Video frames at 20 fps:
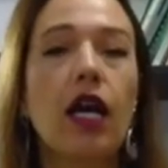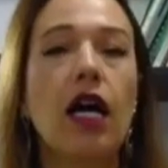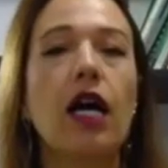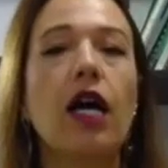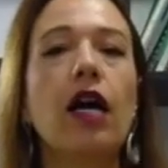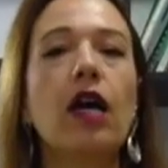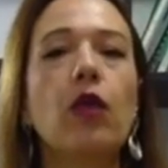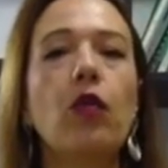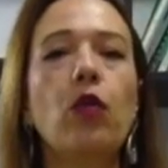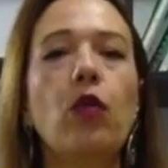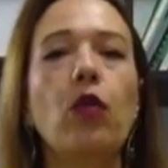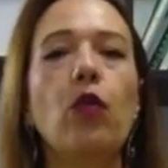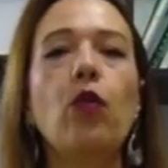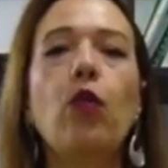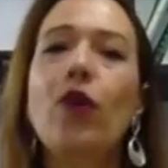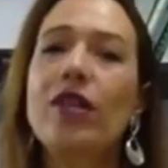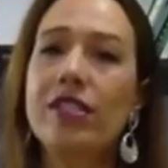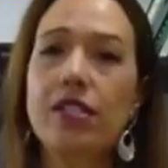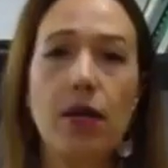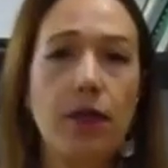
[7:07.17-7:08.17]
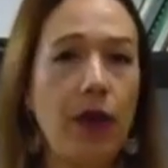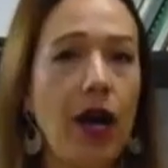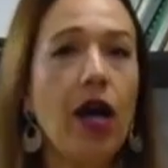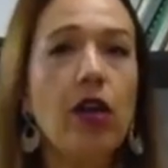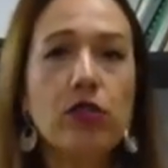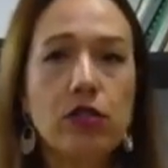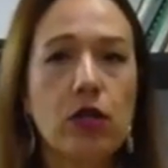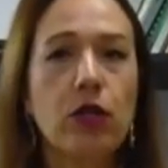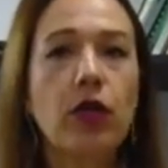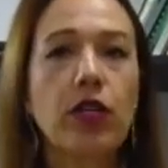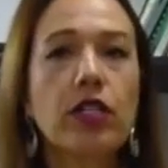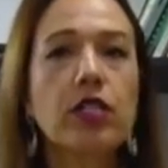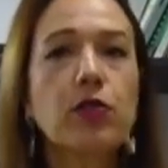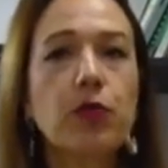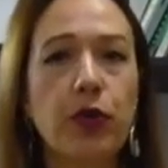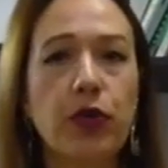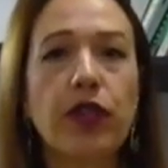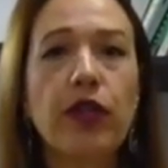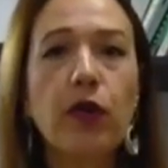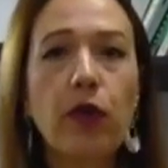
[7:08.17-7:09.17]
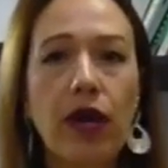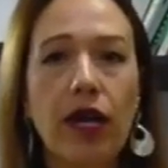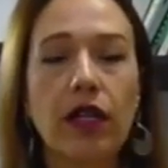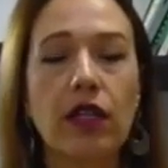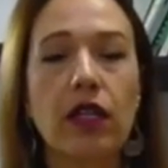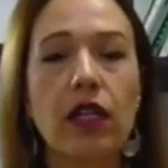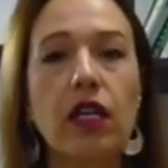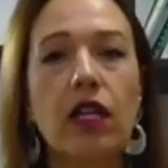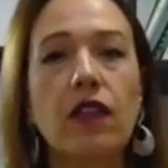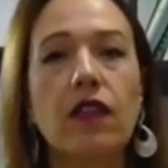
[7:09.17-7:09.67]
WhatsApp also works pretty well.